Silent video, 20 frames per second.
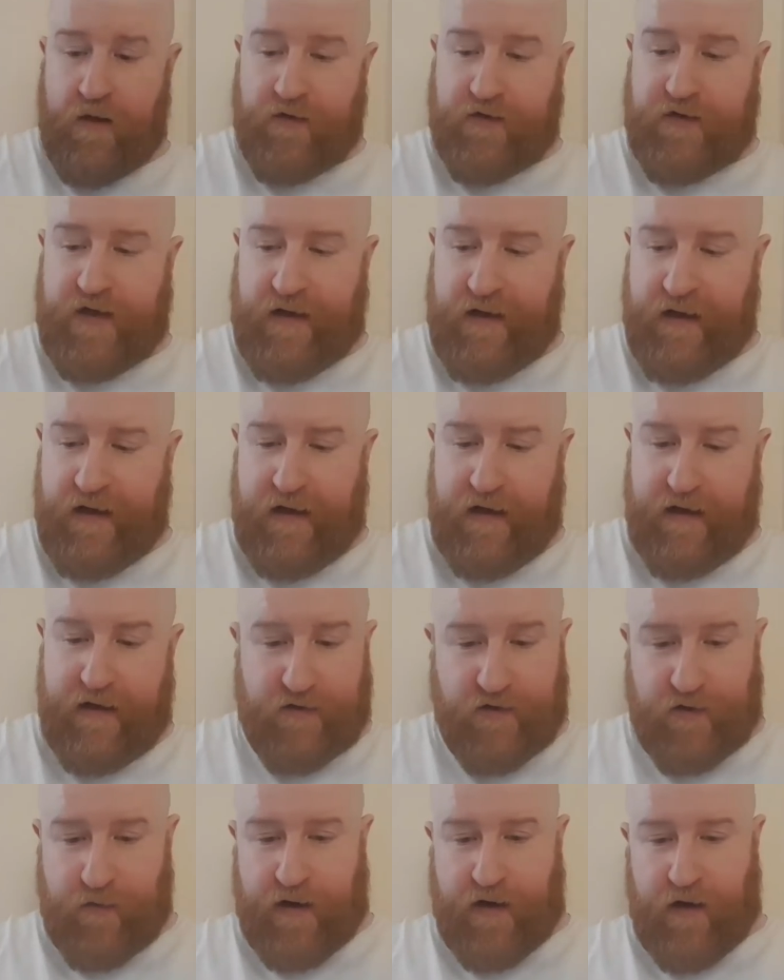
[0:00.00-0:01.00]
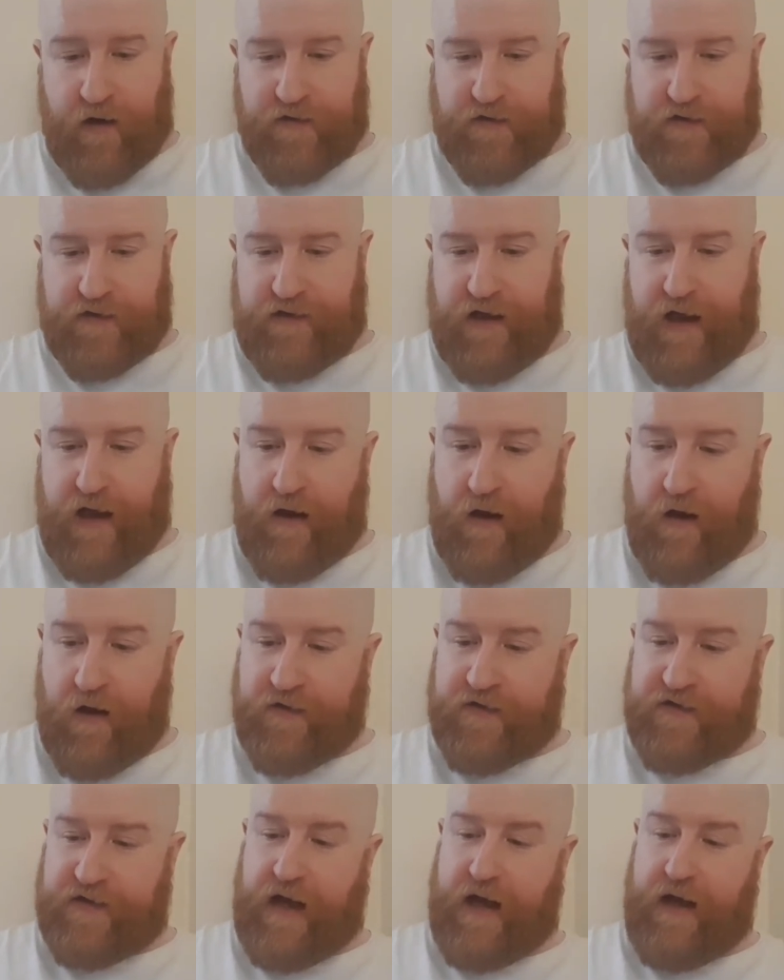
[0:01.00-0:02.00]
Said here, she went on to say,
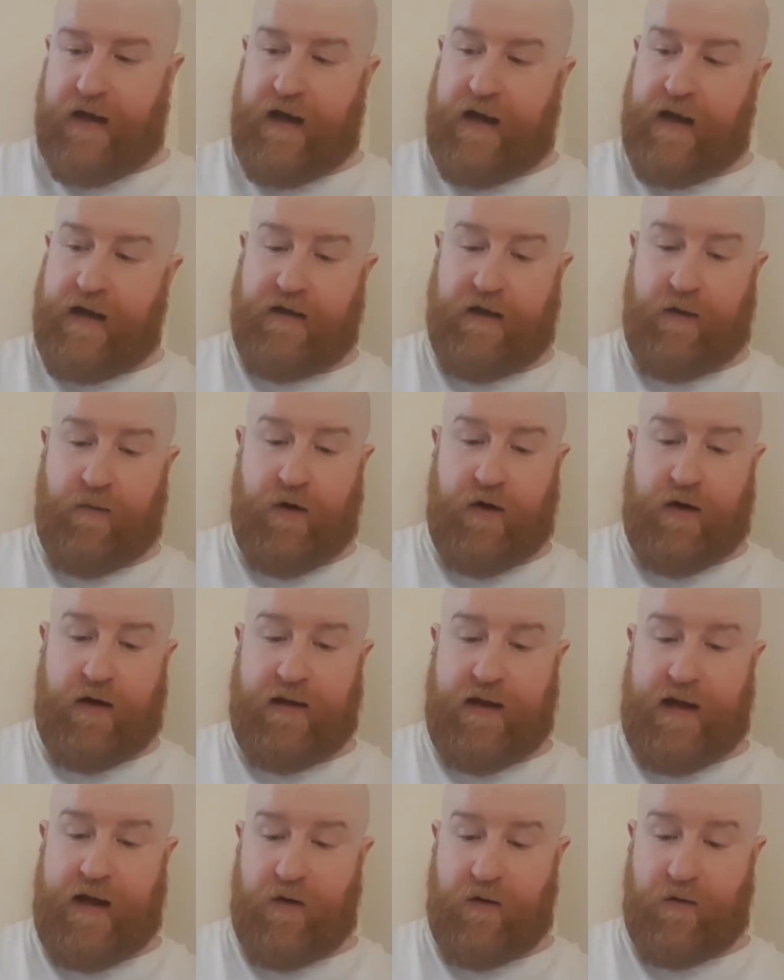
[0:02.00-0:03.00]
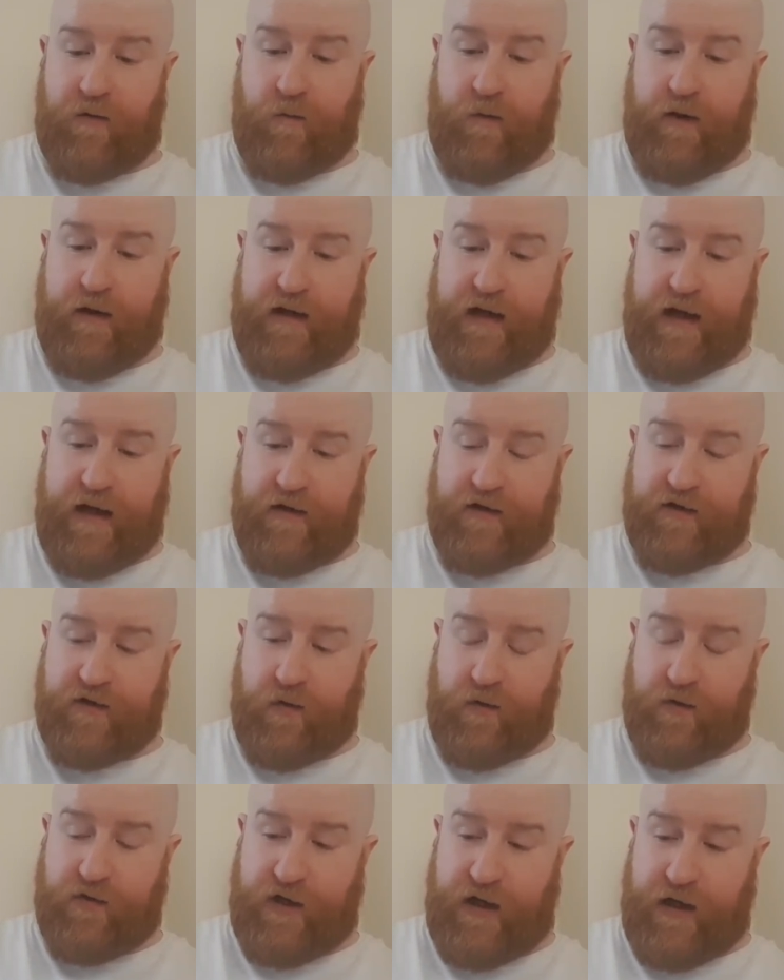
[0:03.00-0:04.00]
on Saturday, they weren't allowed weekend
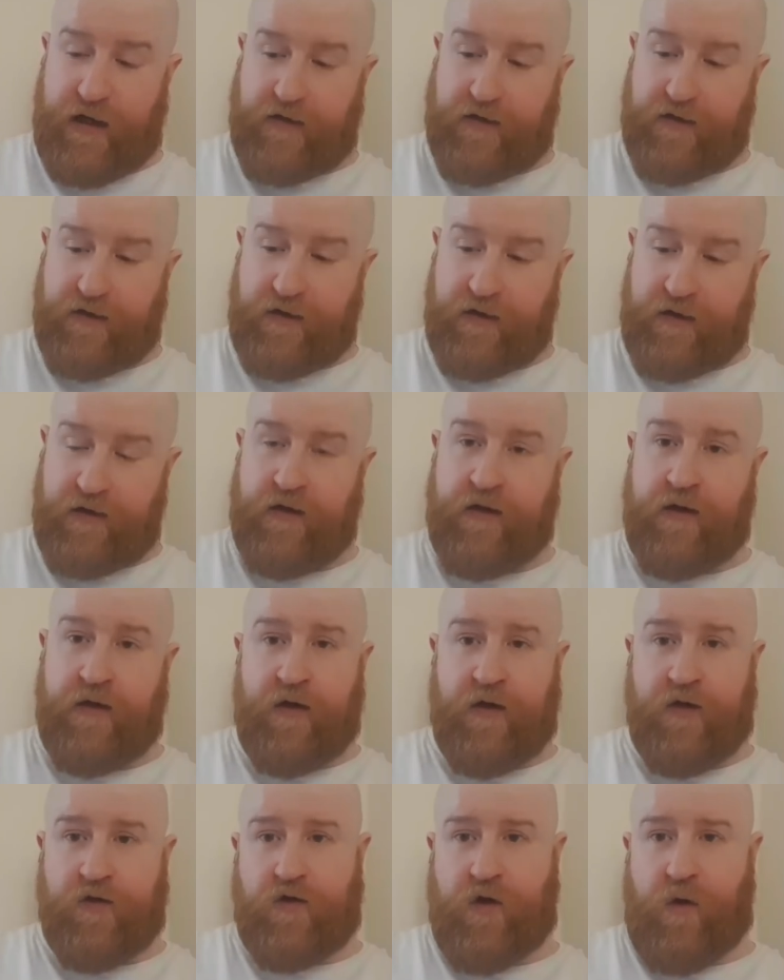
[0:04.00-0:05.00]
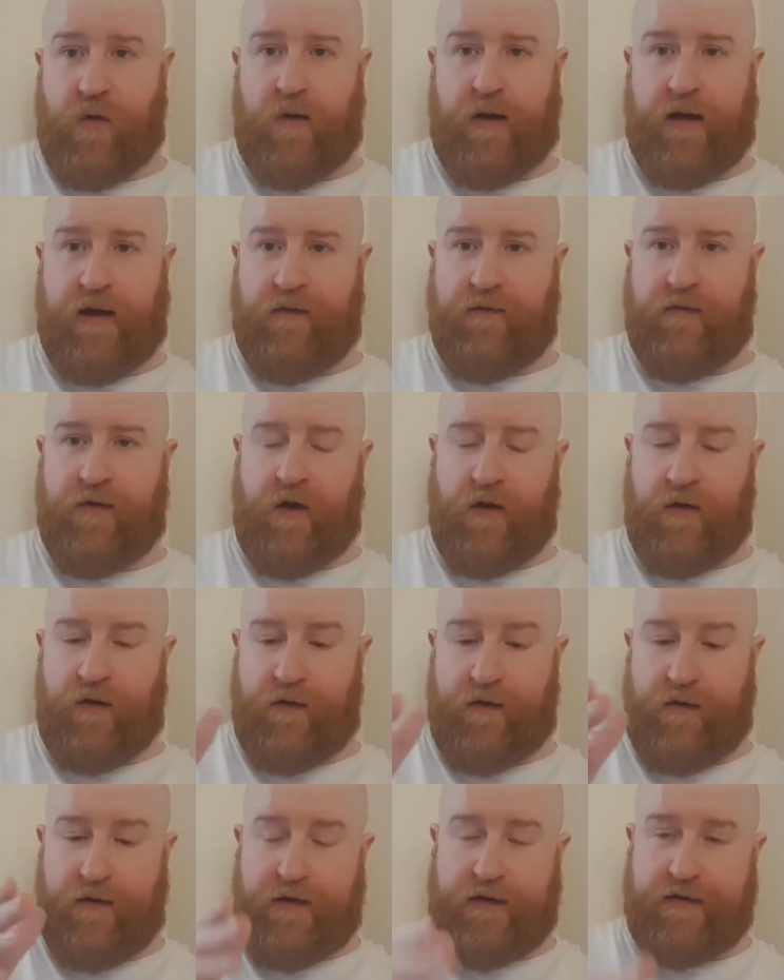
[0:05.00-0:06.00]
association. So even
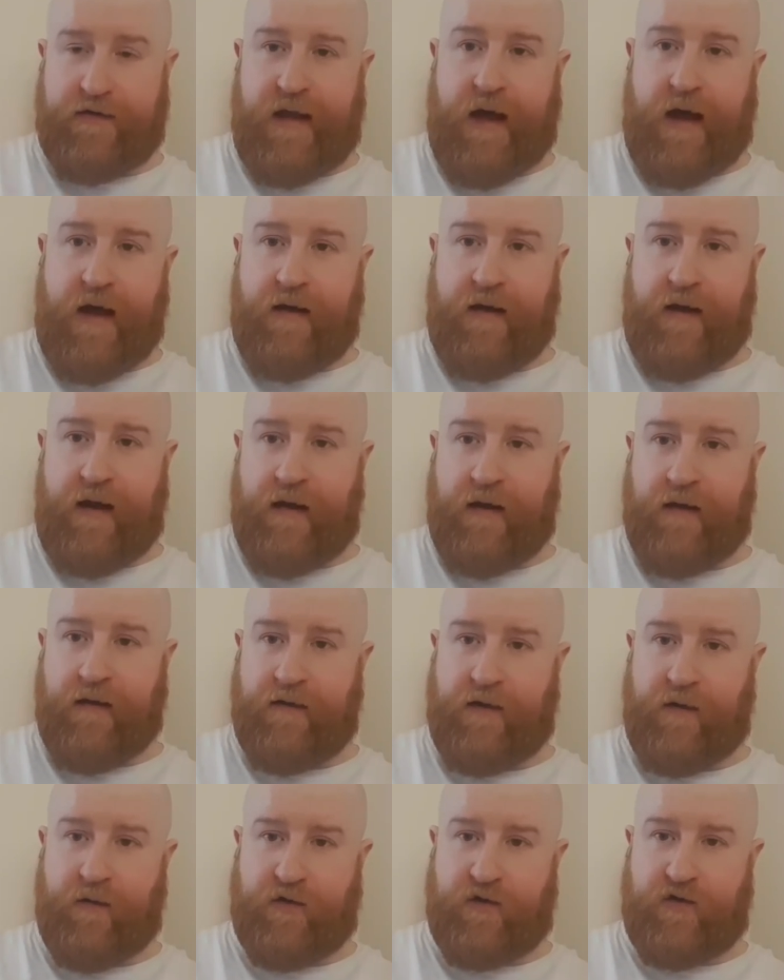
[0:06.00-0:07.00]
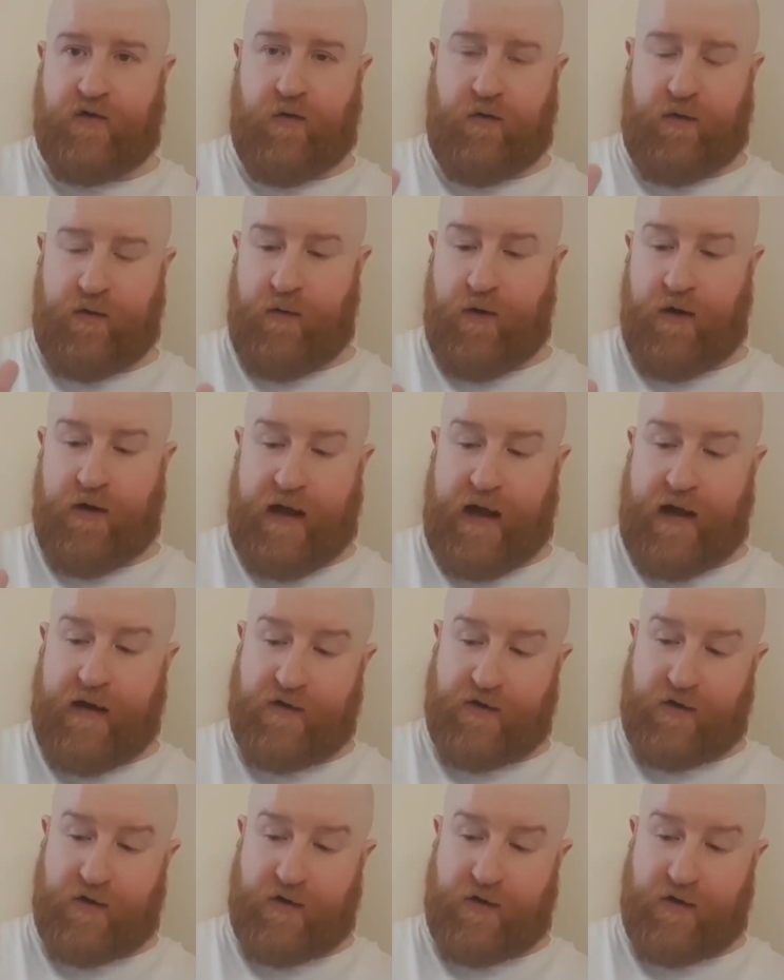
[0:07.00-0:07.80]
on the Saturday, they was told they weren't getting